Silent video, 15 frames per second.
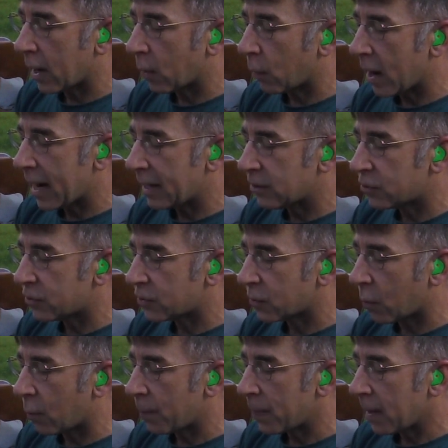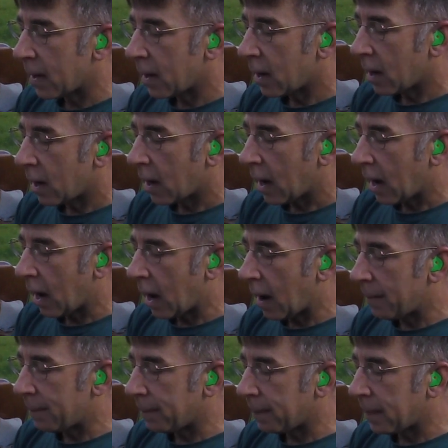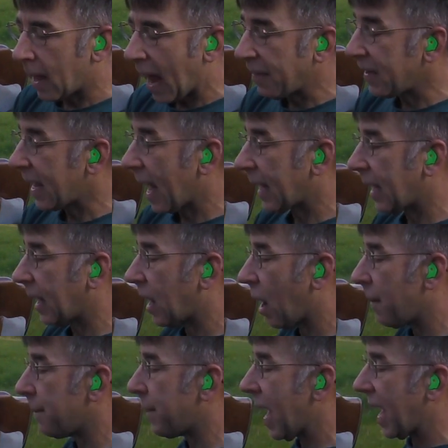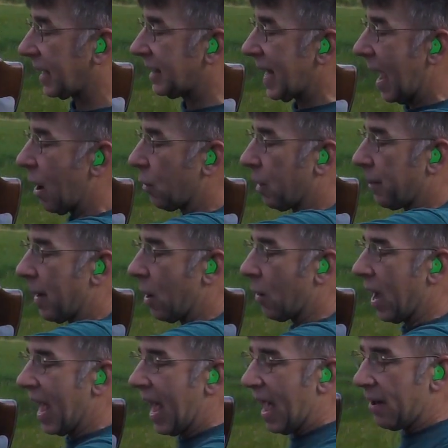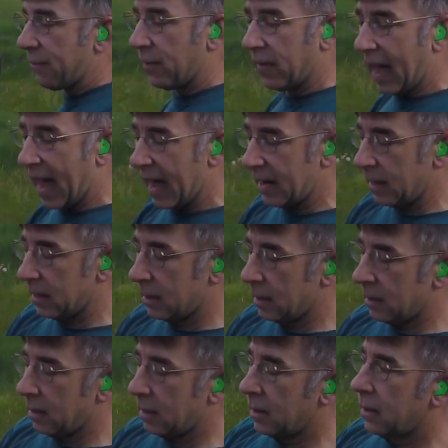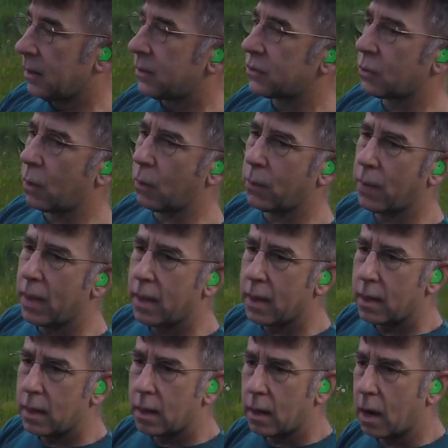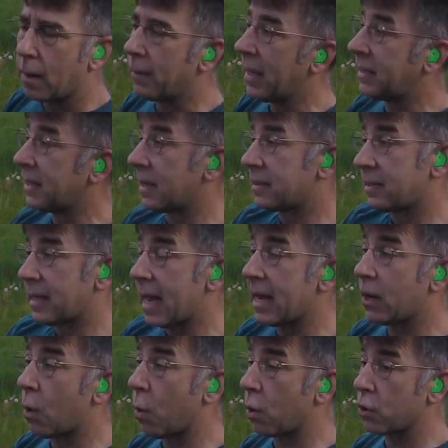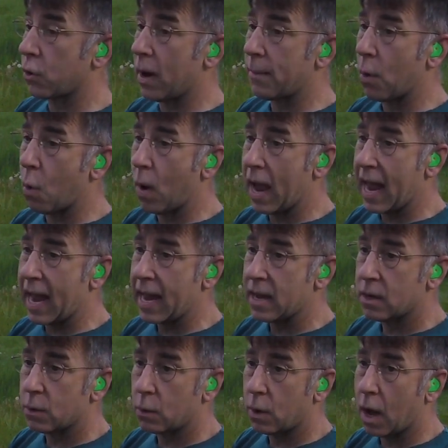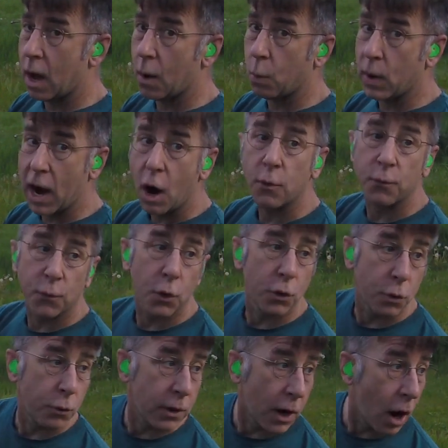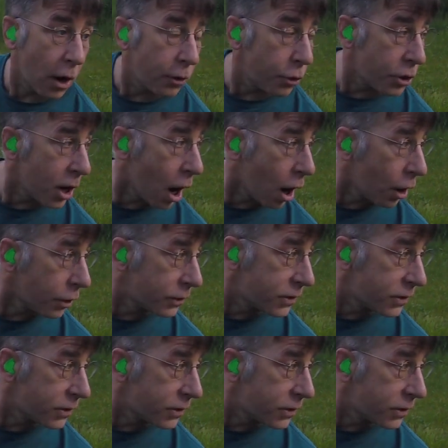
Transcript: range. So I think I can come back down about half of that. So it does say quarter MOA. We are further than 100 yards.